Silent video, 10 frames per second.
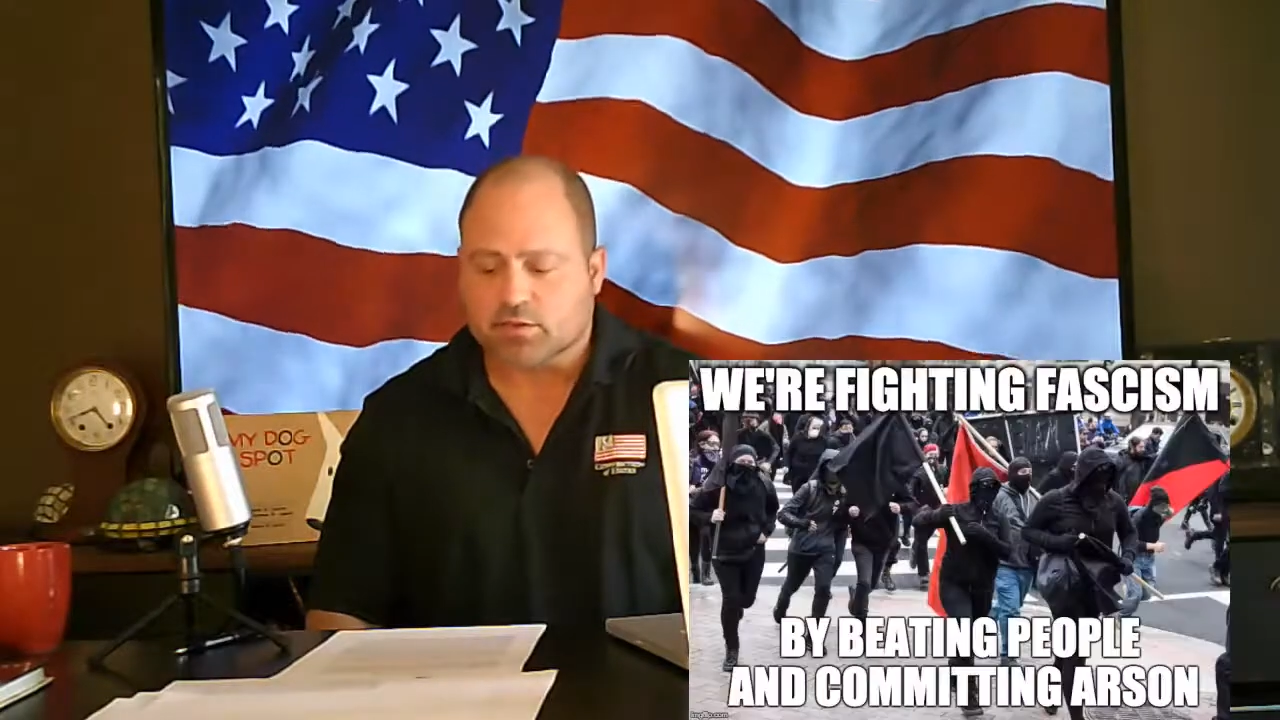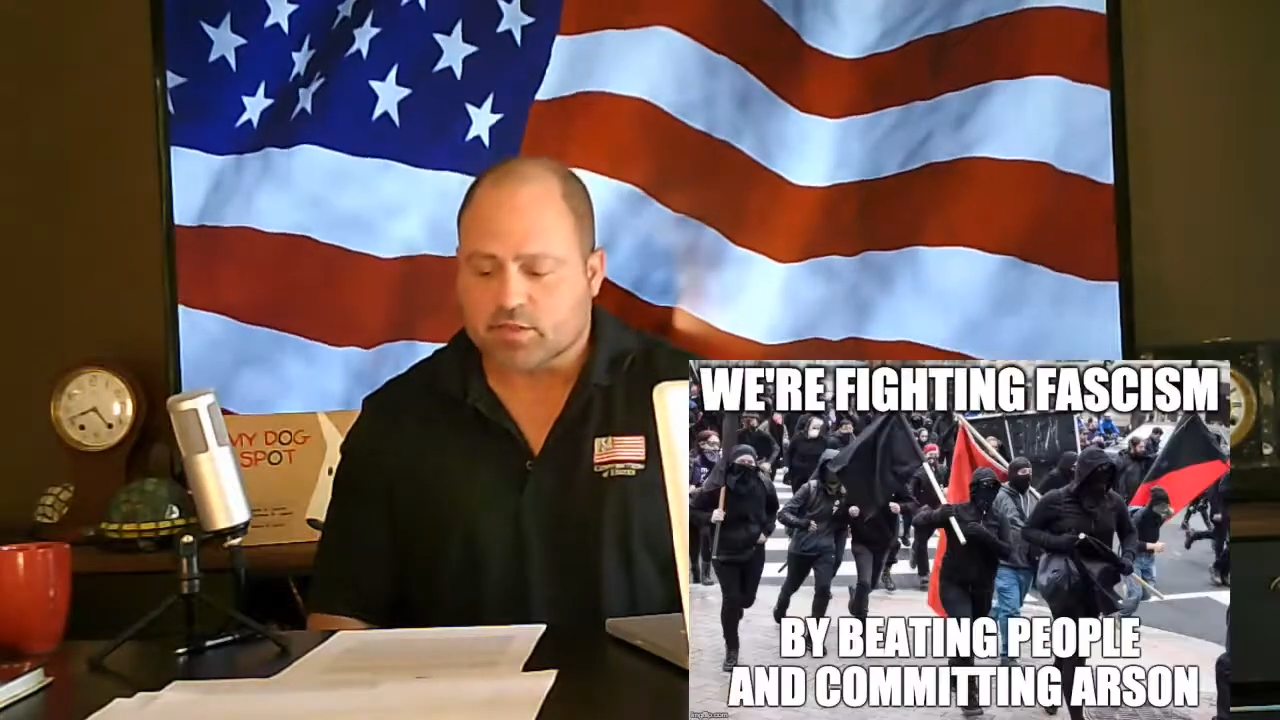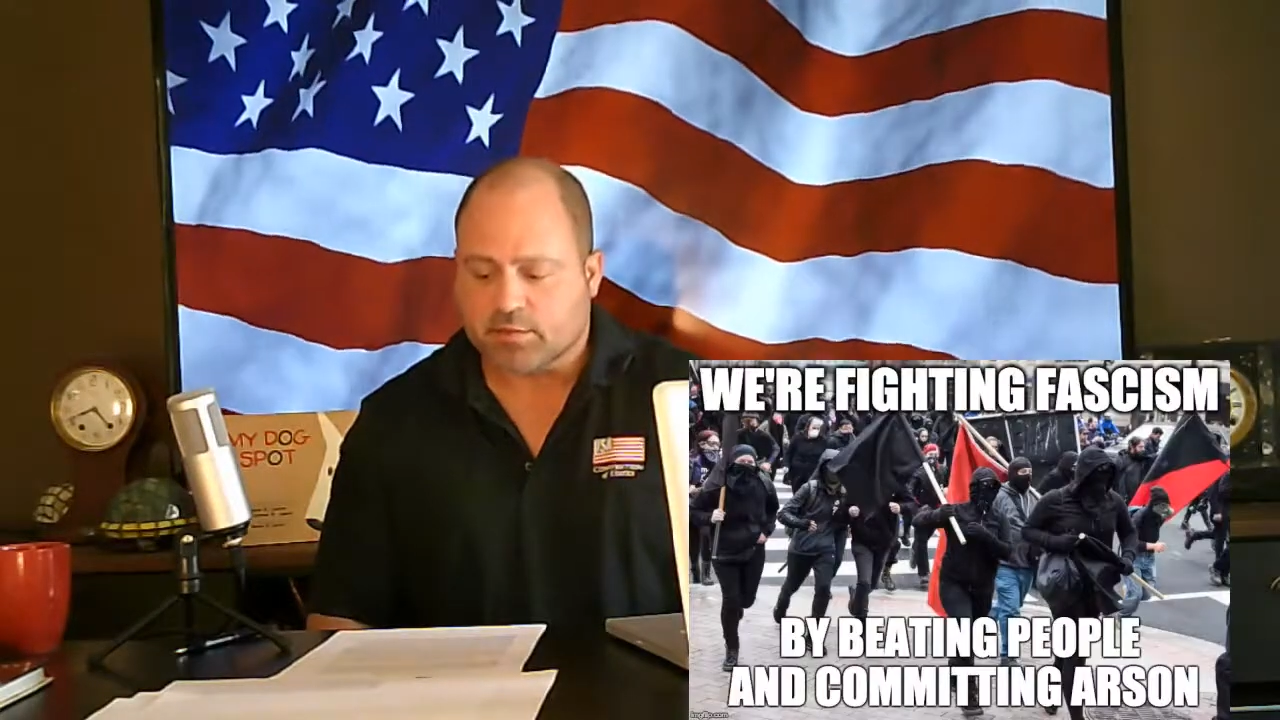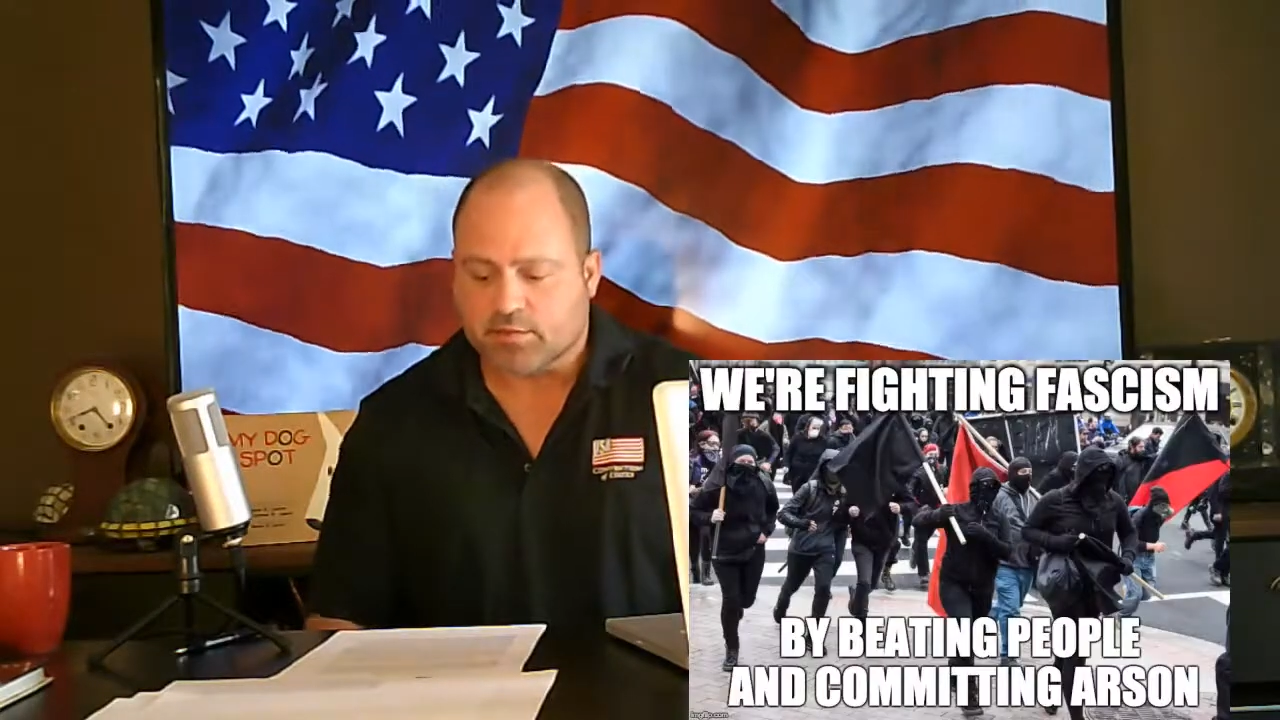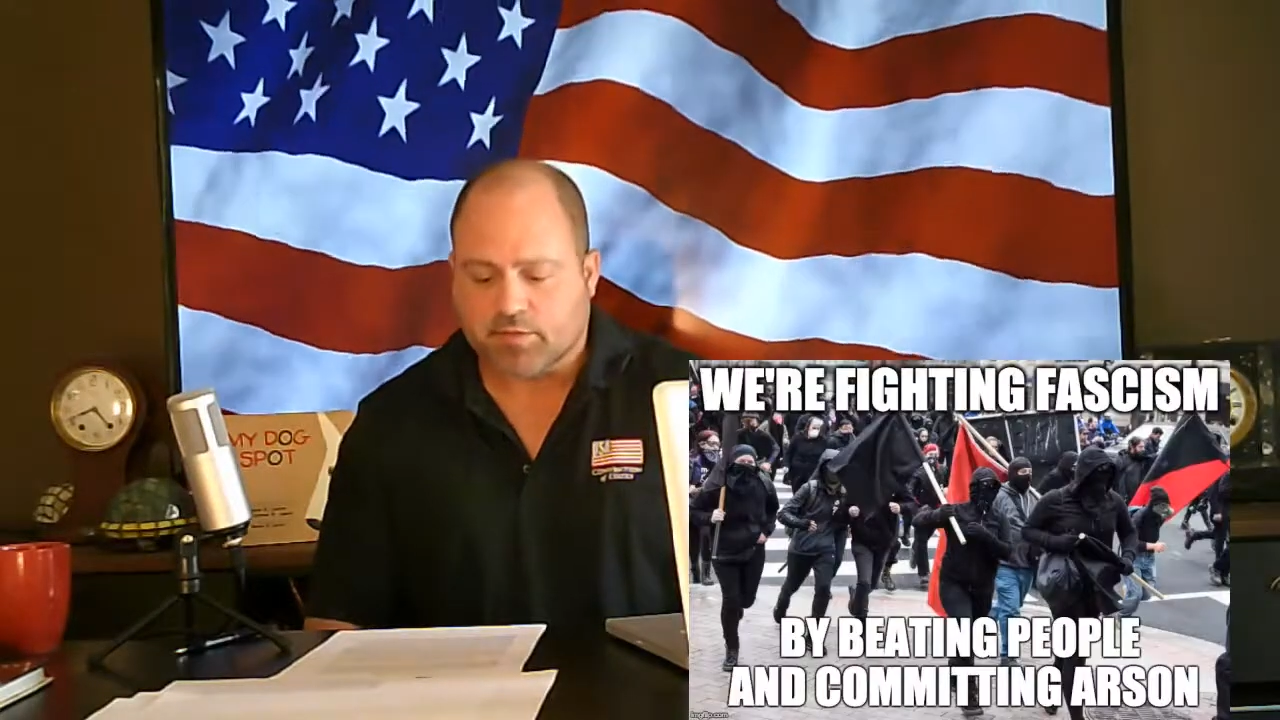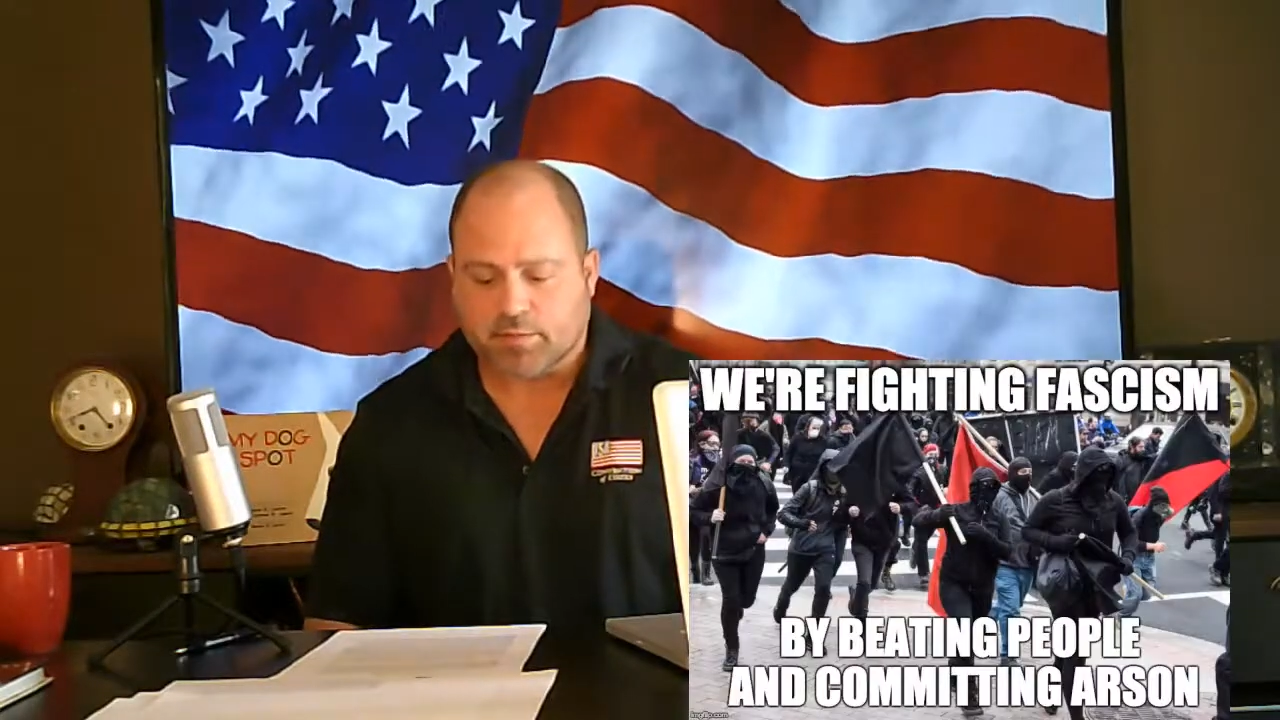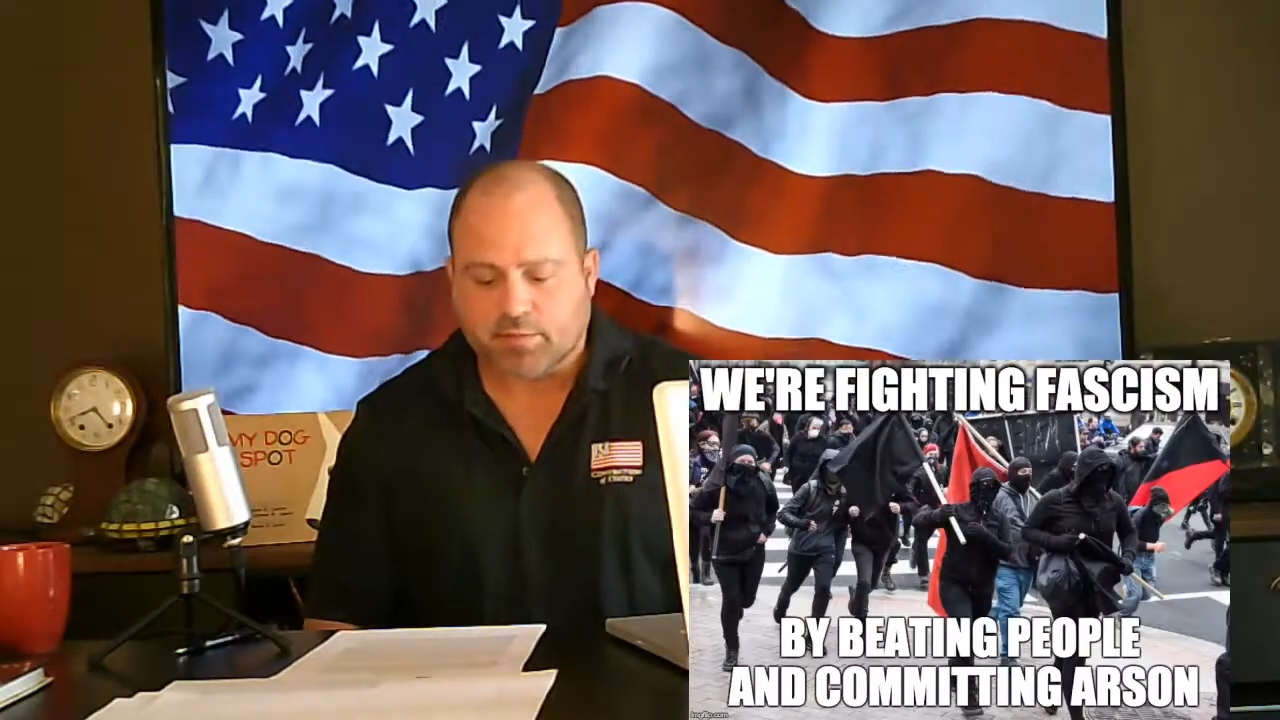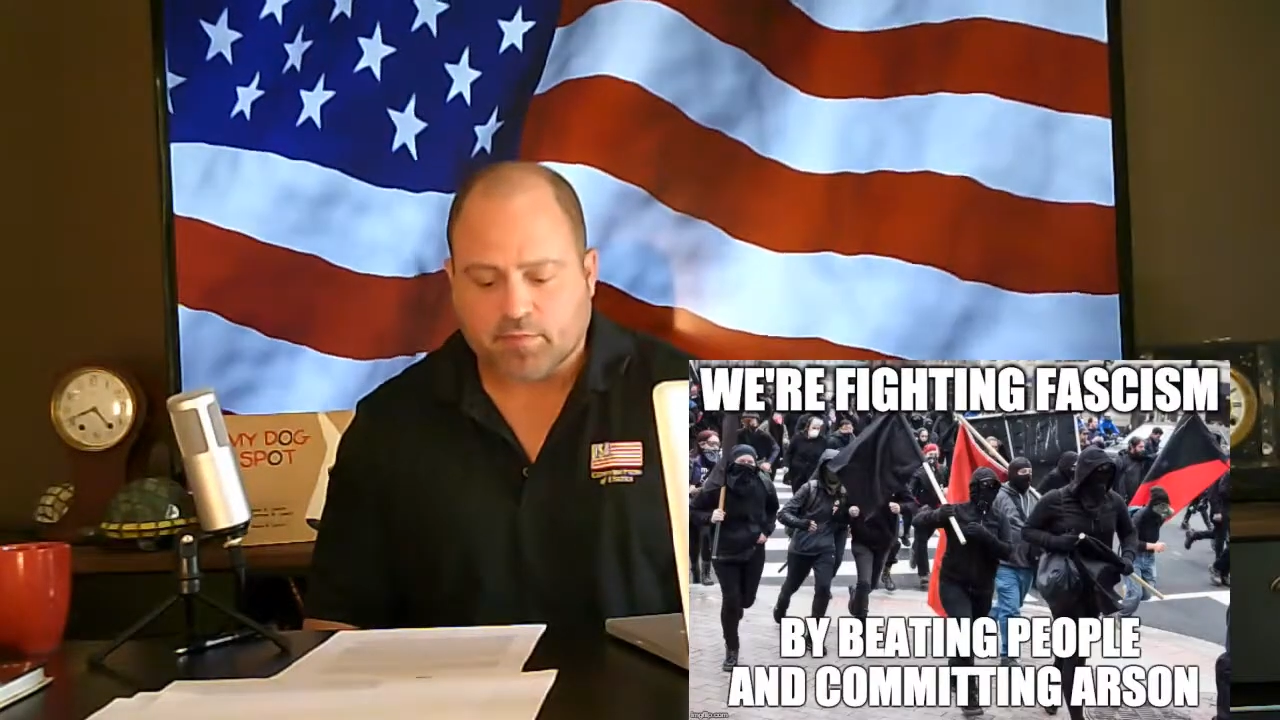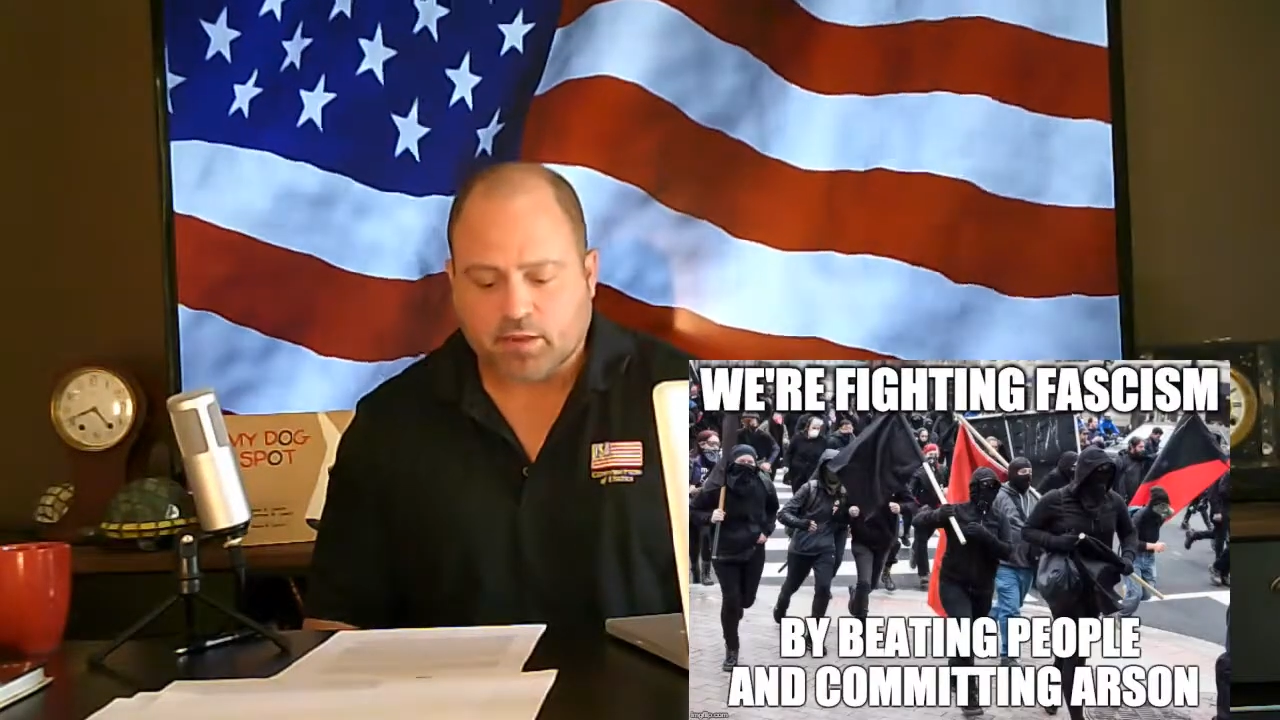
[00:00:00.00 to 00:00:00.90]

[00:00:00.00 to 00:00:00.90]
some of them.